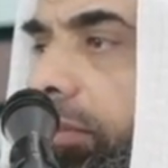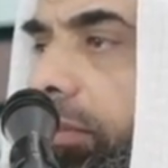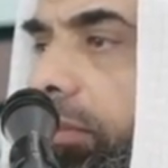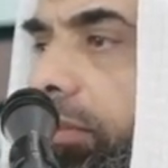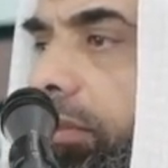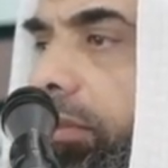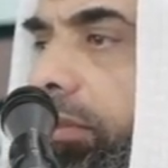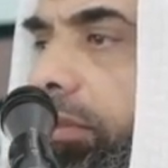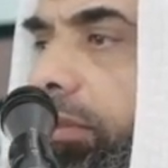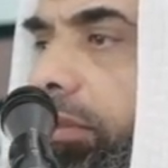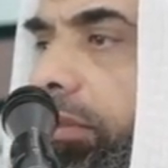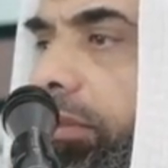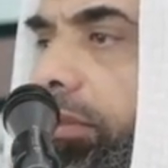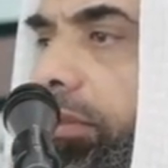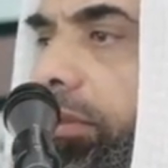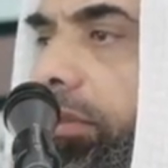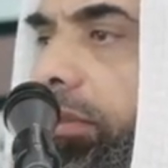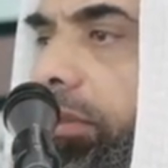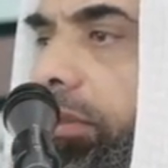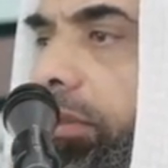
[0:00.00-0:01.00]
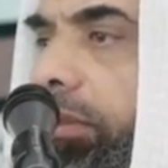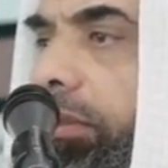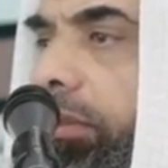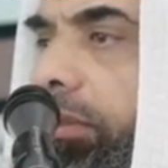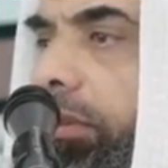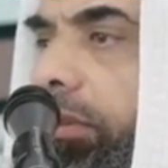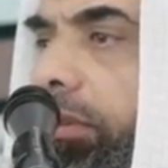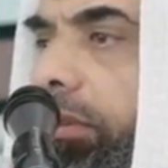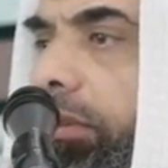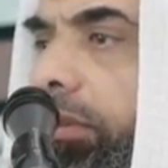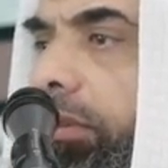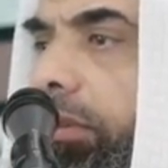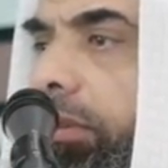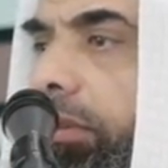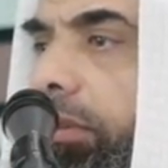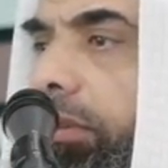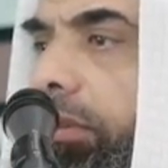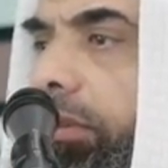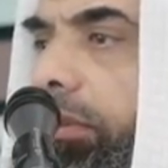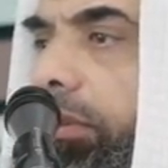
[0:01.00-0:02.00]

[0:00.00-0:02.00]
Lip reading: No one is speaking in this clip.